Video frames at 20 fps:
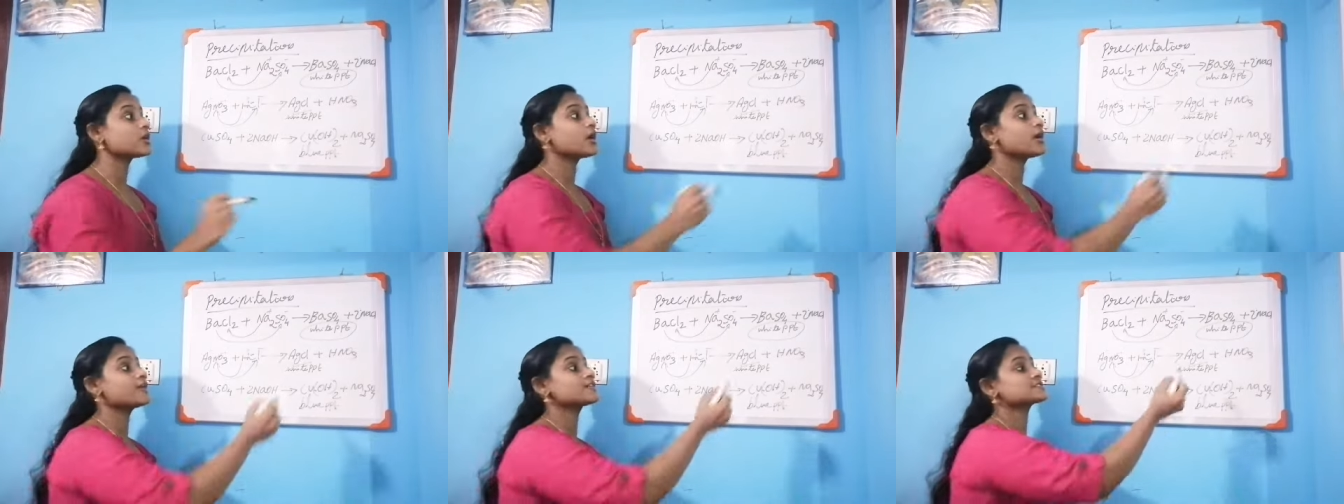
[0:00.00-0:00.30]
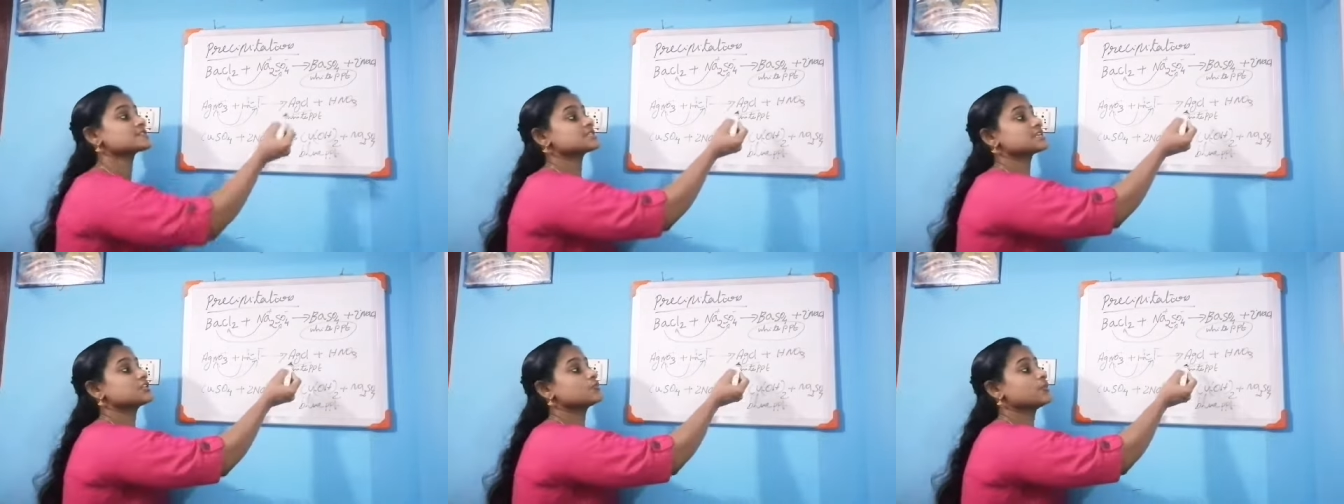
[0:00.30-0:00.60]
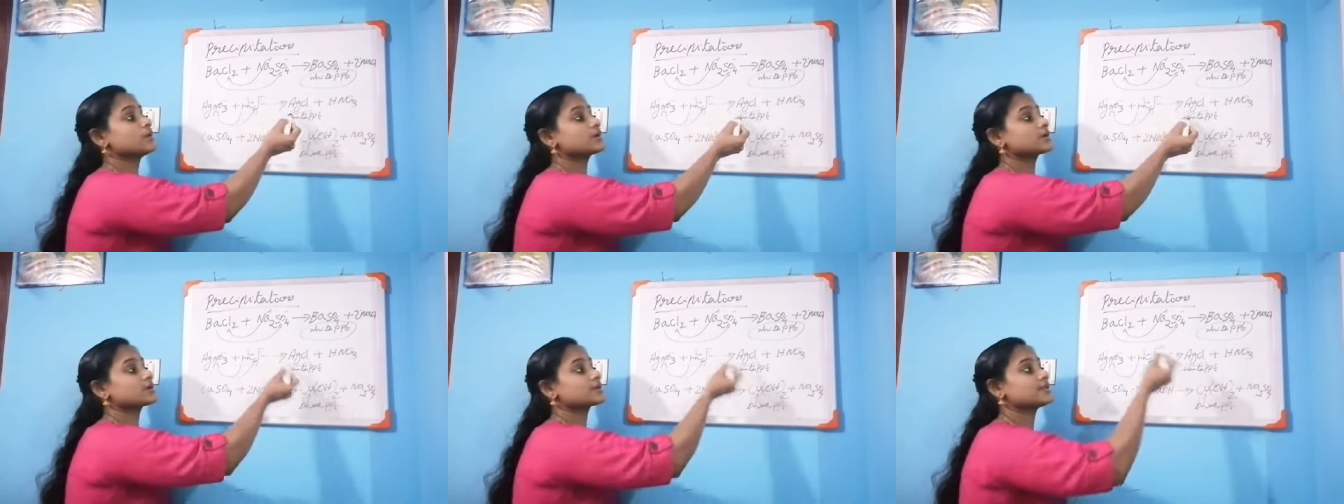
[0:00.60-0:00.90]
or
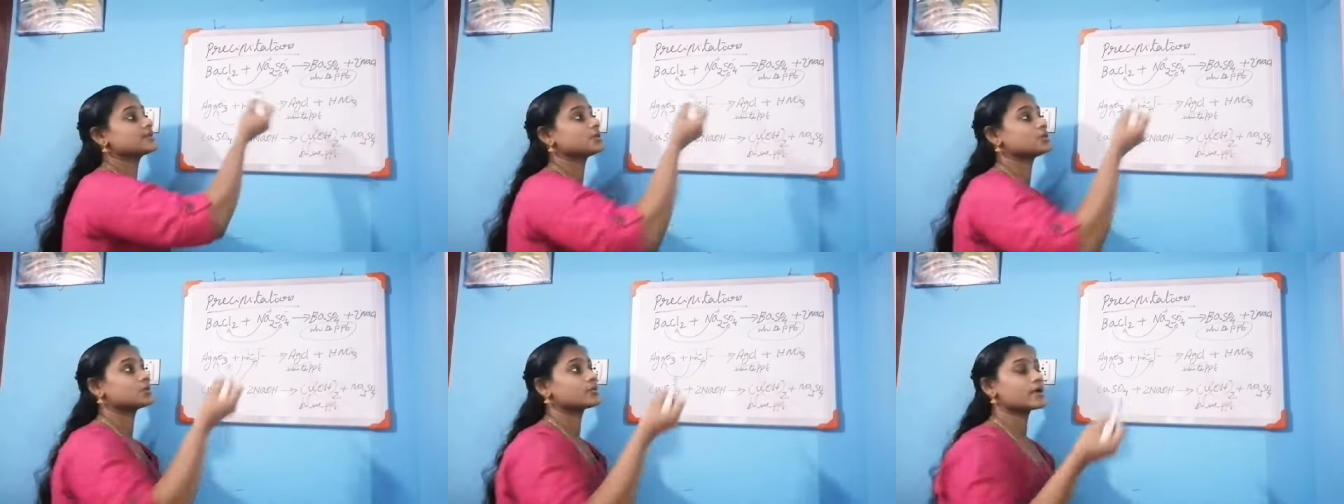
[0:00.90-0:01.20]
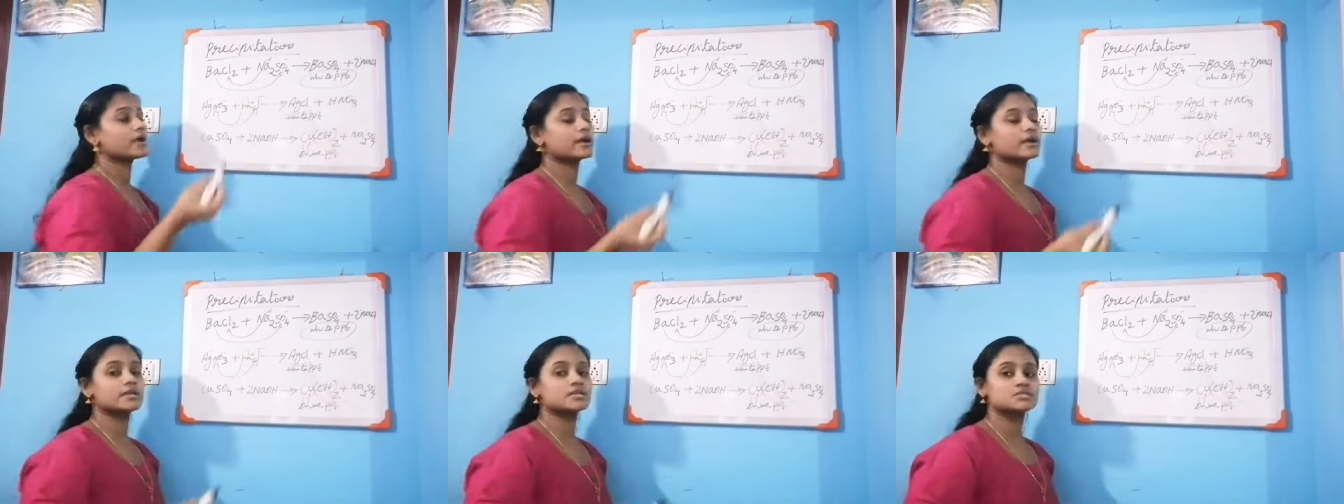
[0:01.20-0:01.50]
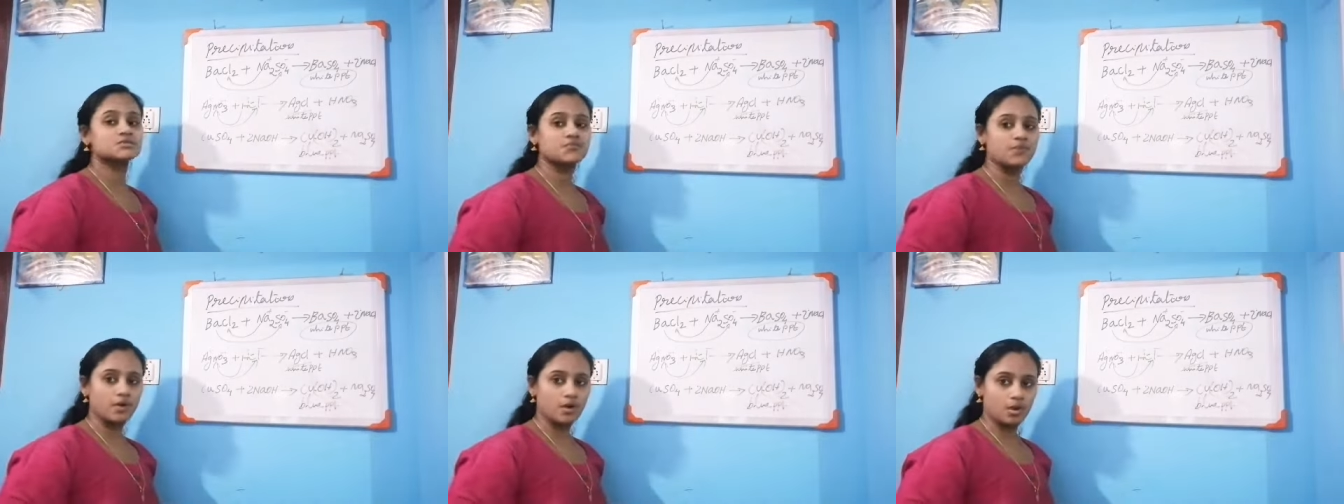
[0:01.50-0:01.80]
silver chloride
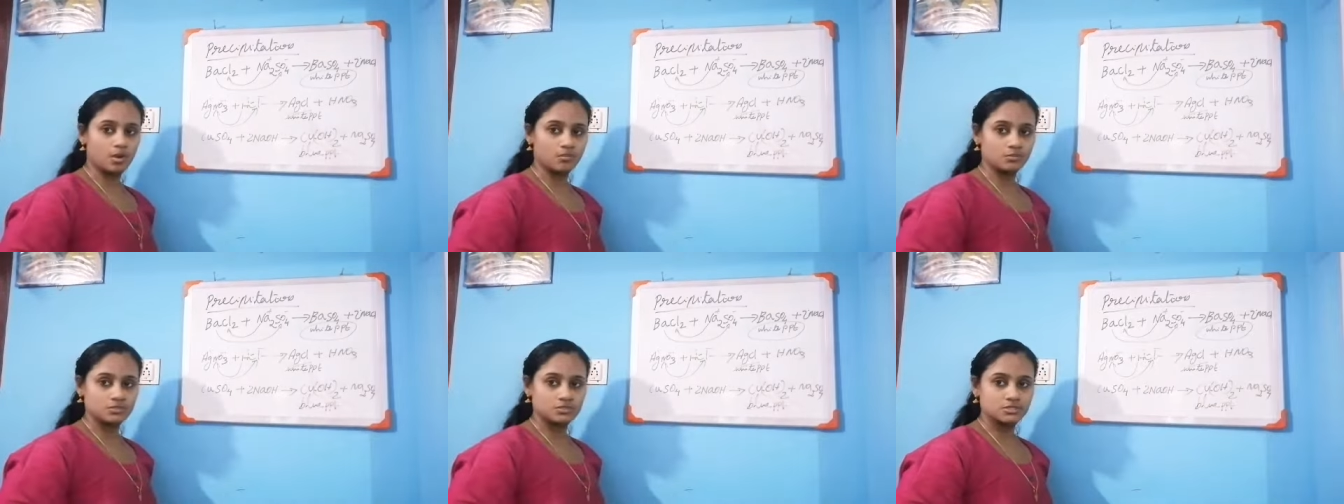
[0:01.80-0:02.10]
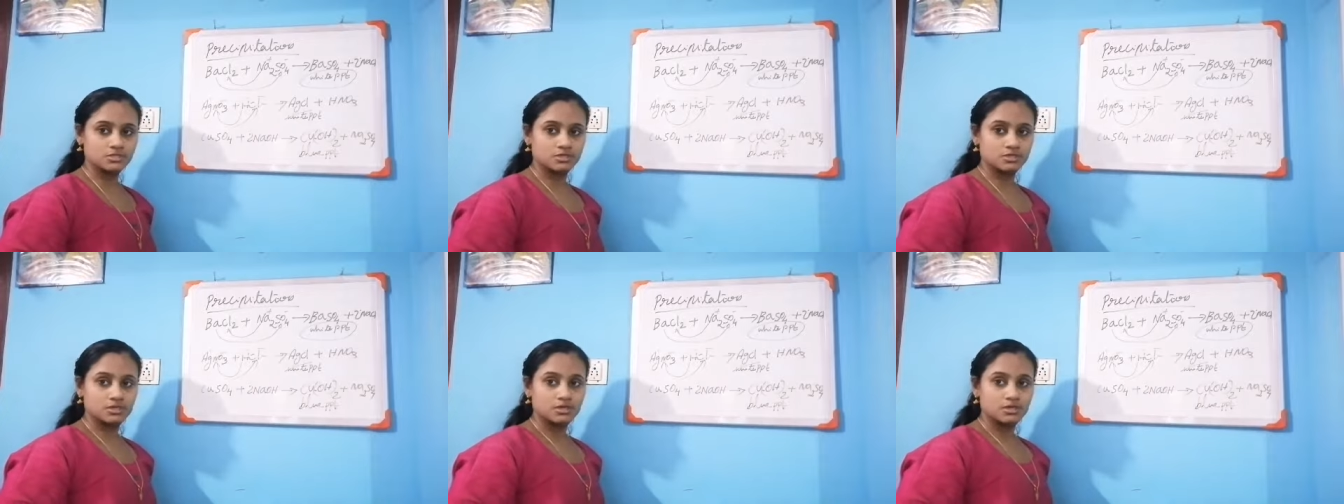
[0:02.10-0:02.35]
is formed.